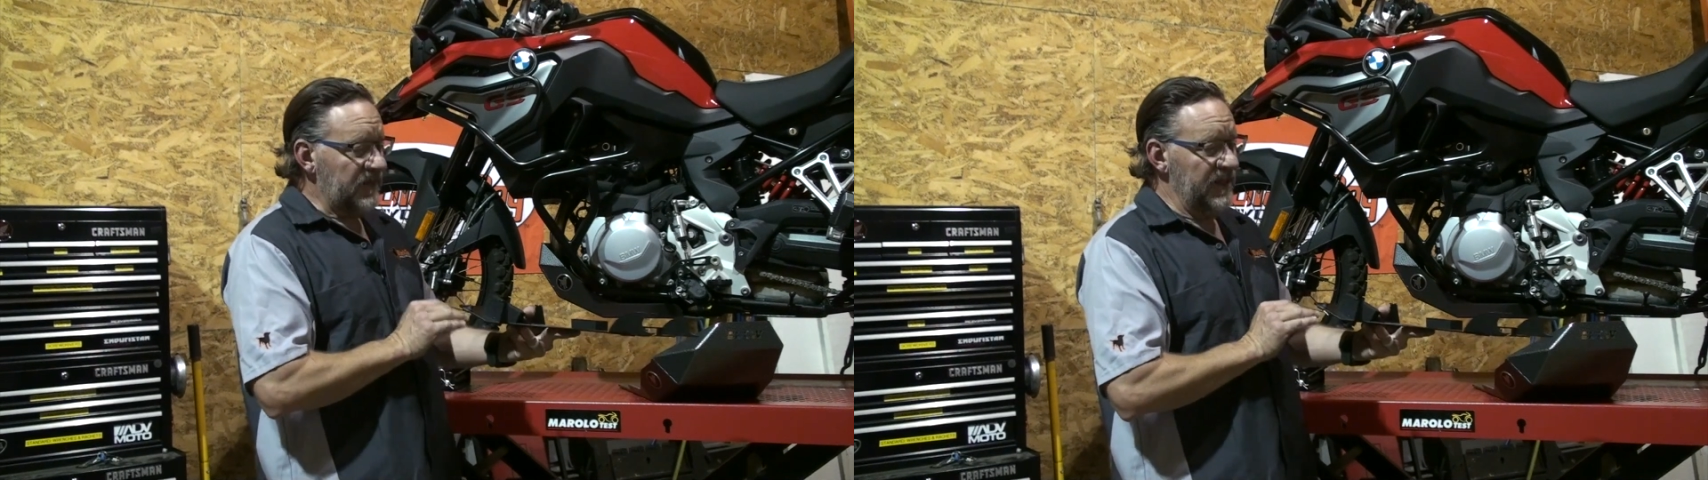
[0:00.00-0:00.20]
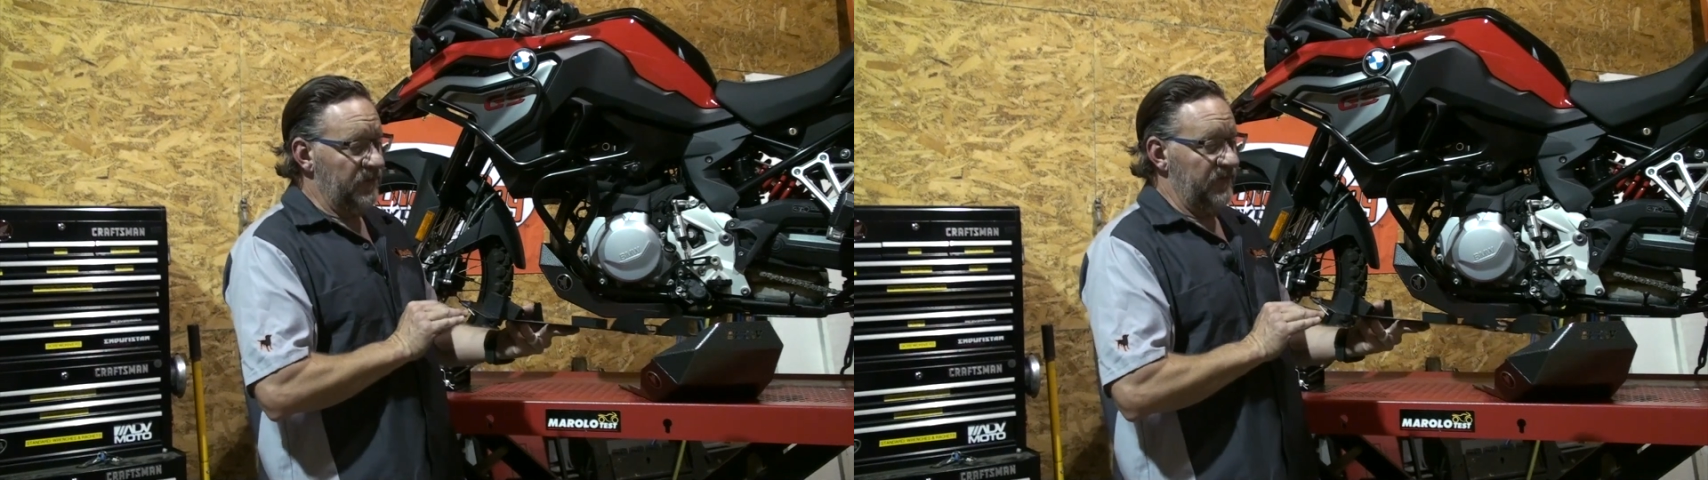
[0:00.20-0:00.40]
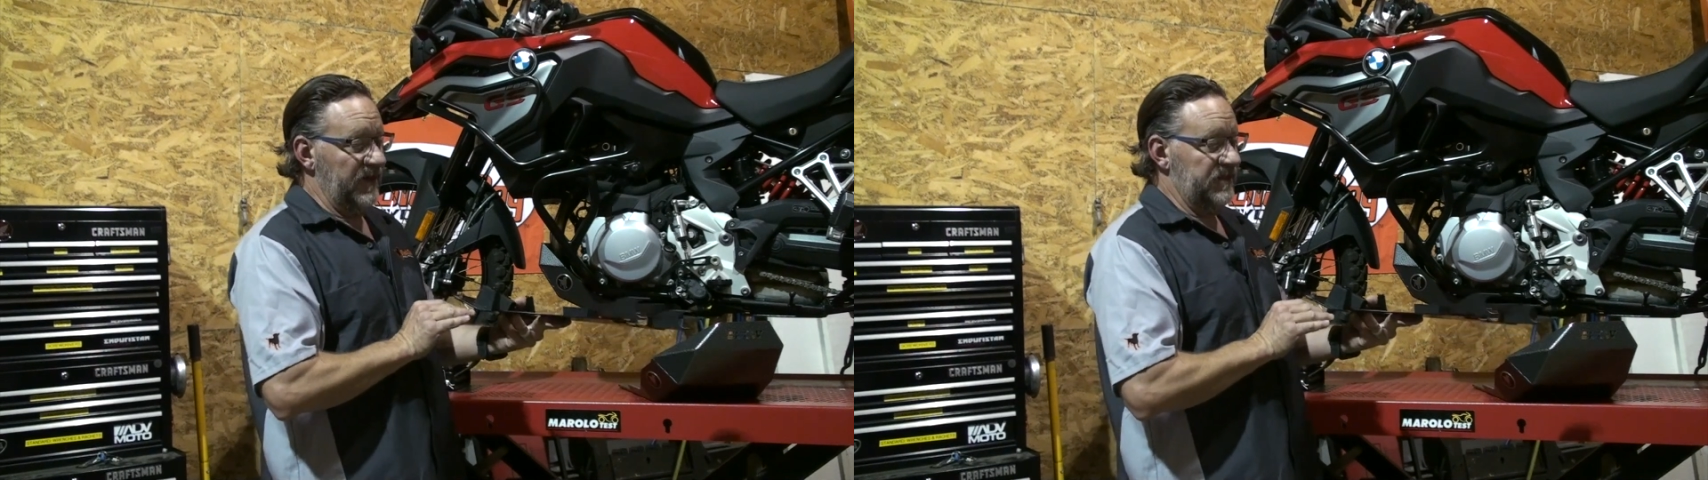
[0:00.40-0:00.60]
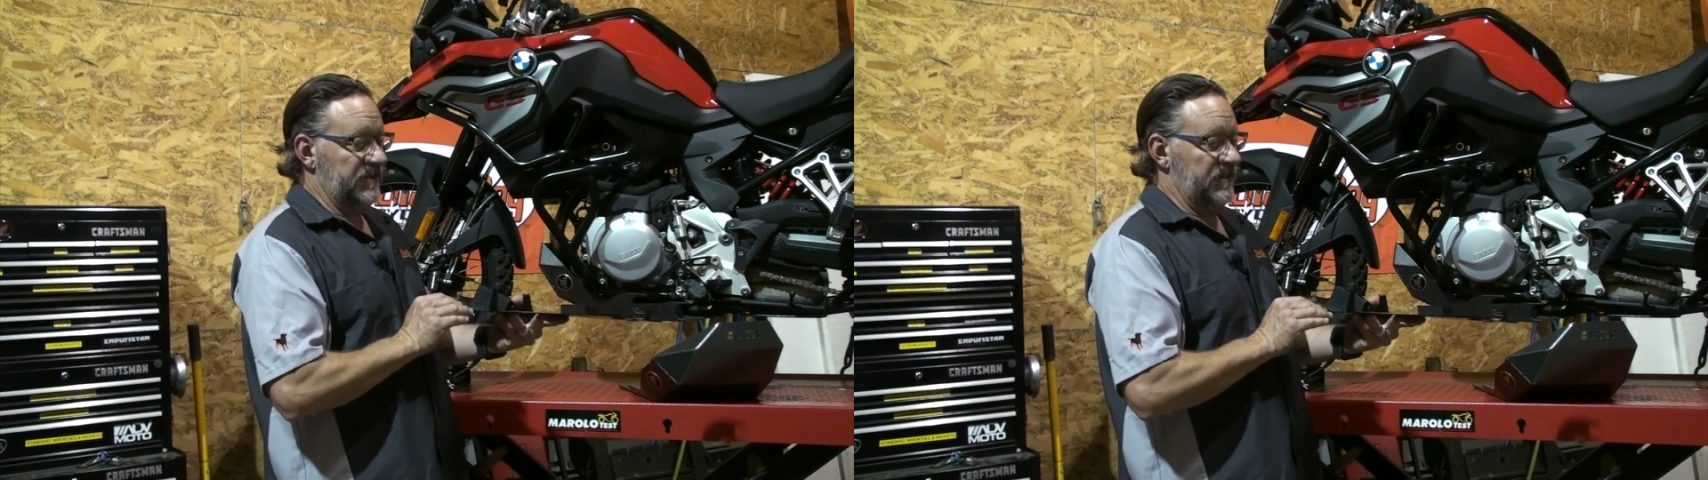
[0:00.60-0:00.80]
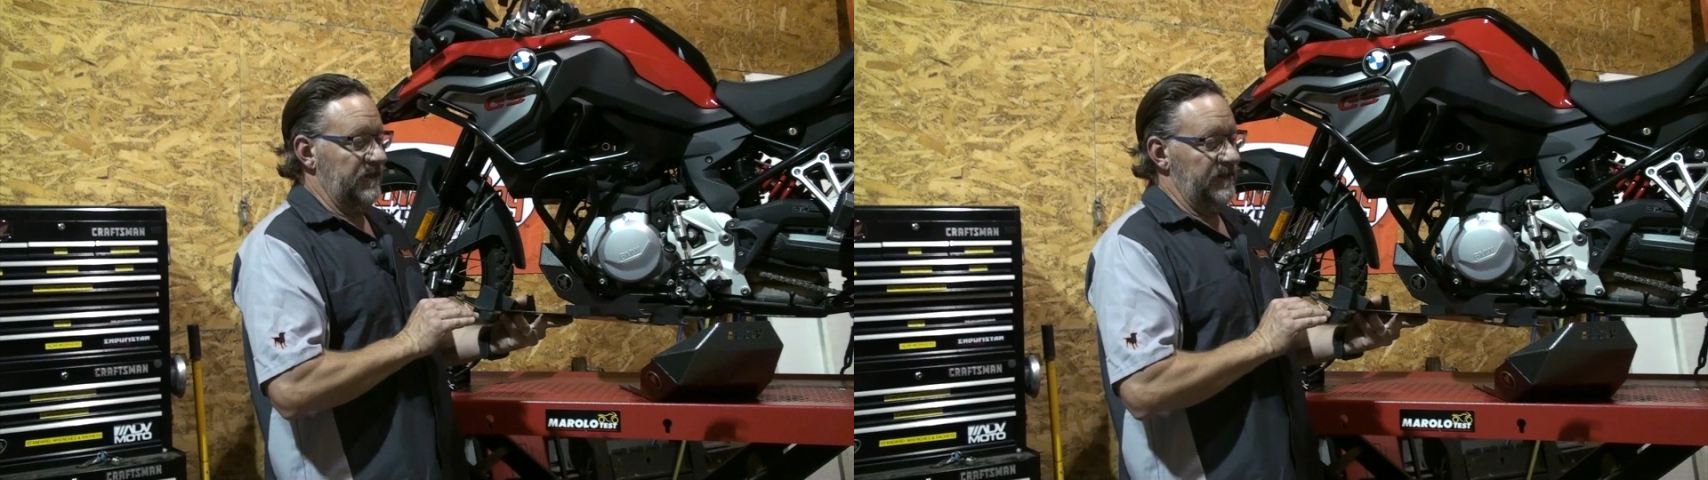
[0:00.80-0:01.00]
And it
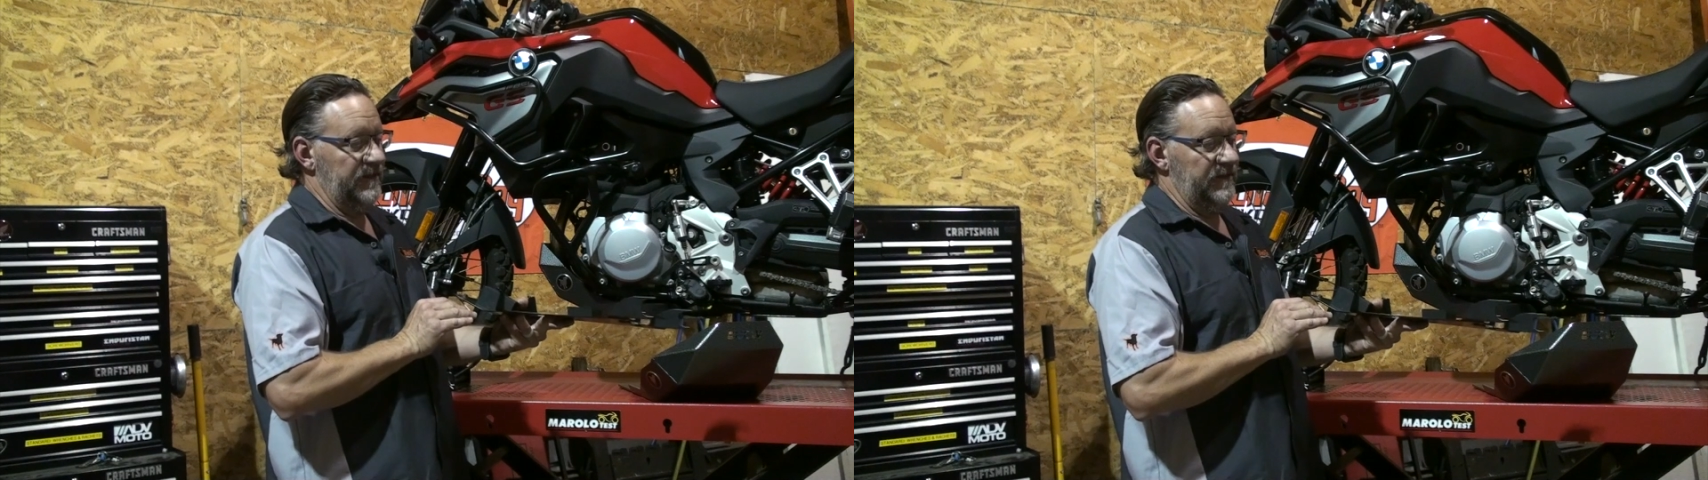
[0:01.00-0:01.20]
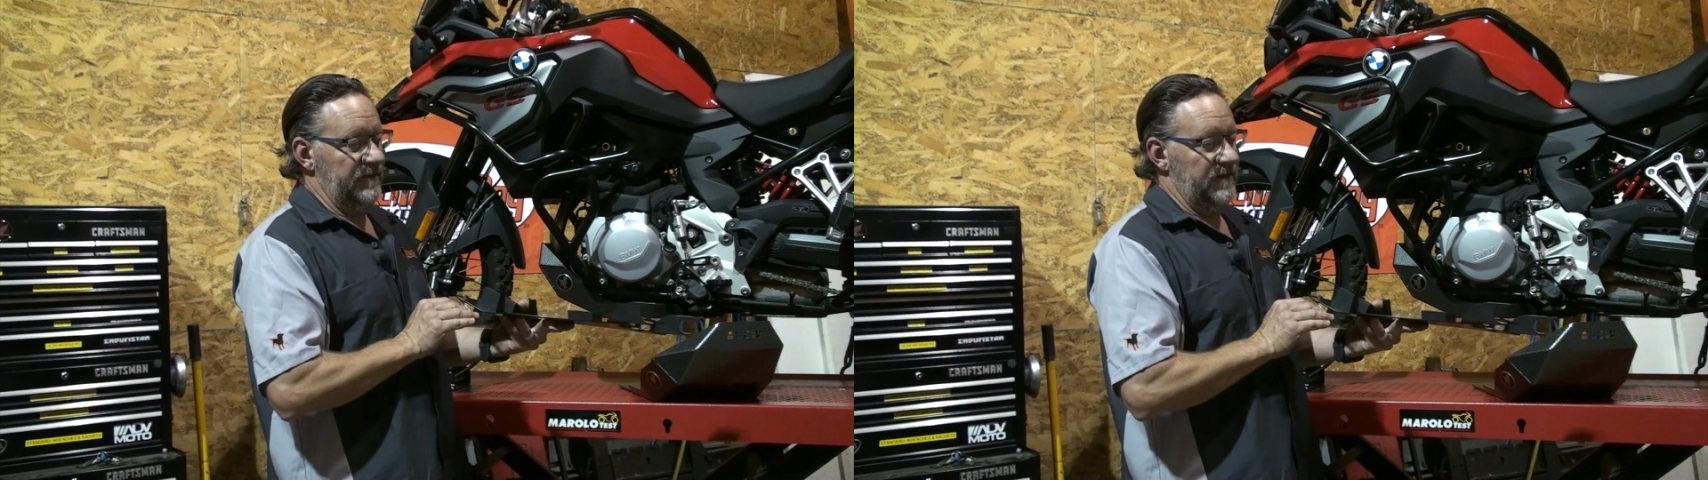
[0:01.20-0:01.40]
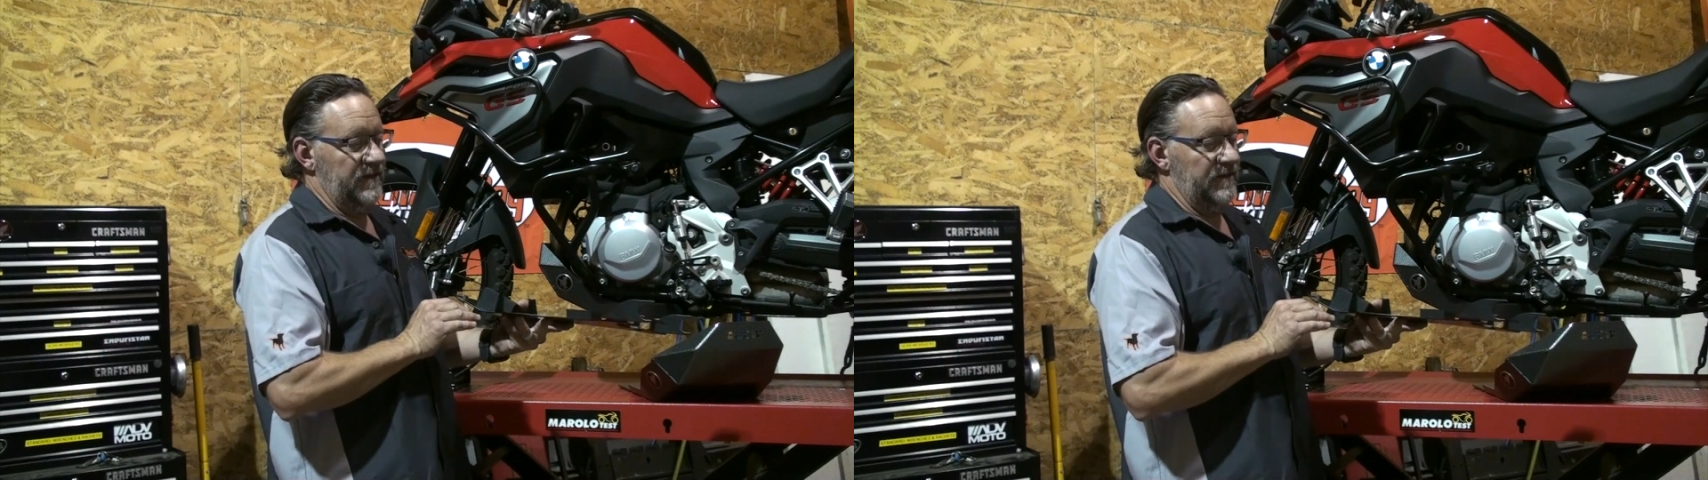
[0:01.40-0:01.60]
prevents the